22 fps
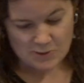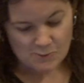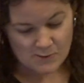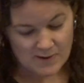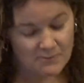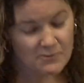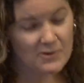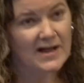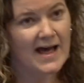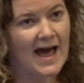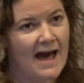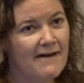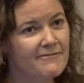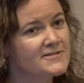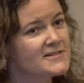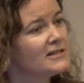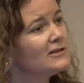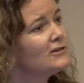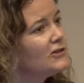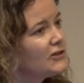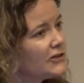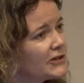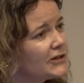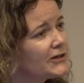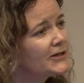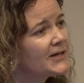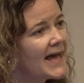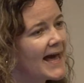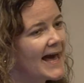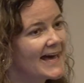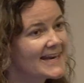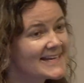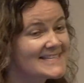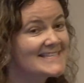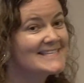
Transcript: We will have to learn how to